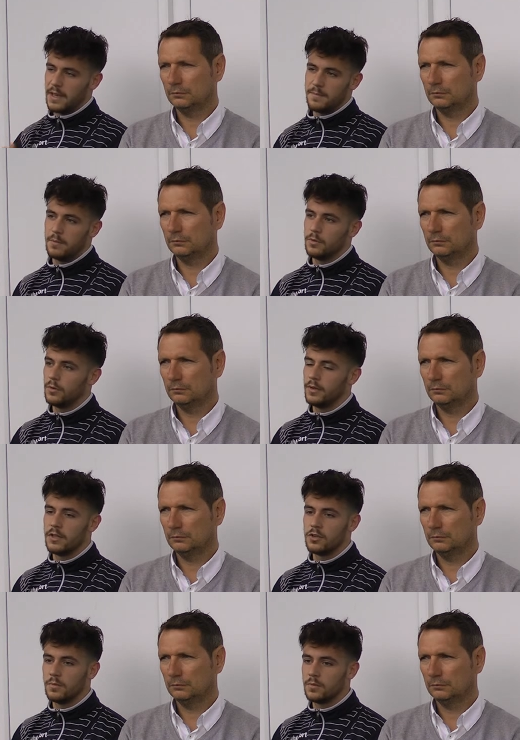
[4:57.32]
Speaker 1: get people doing
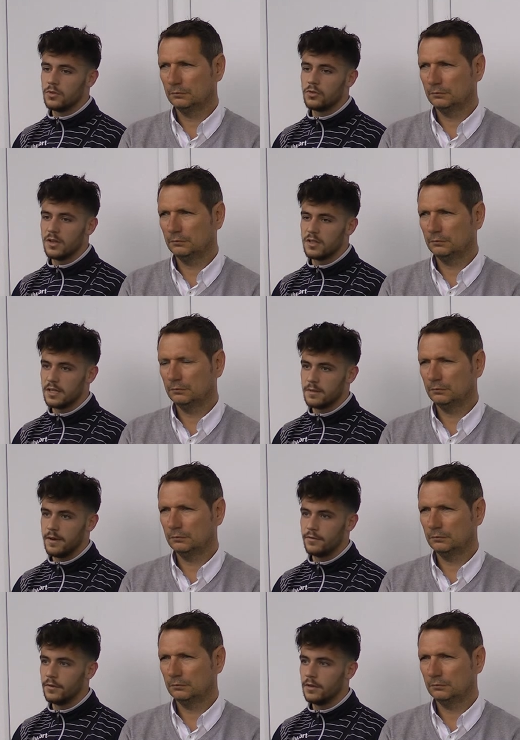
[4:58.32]
their jobs. Try and stick to
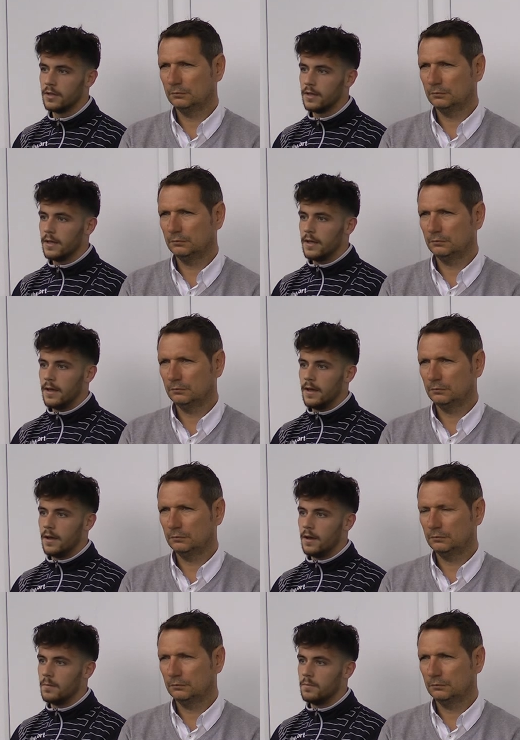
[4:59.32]
method,
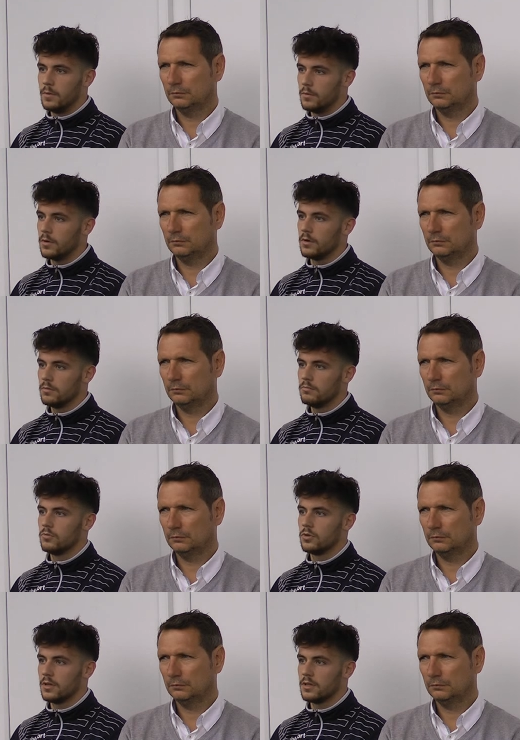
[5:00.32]
um, but we've got
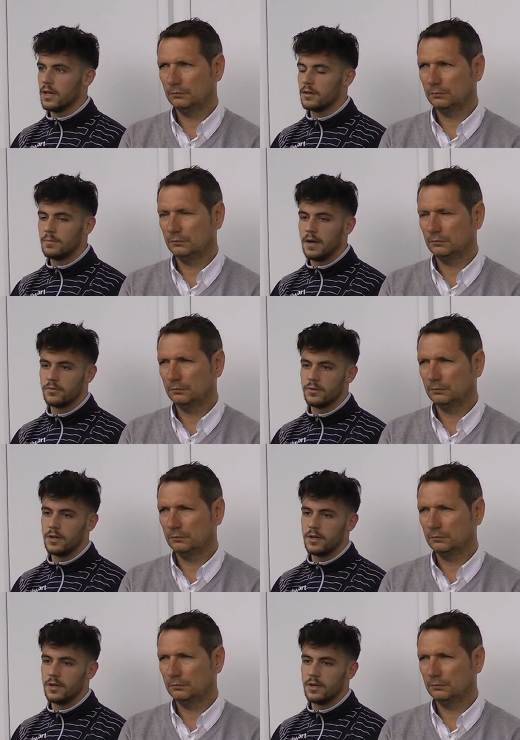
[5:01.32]
to try and stay compact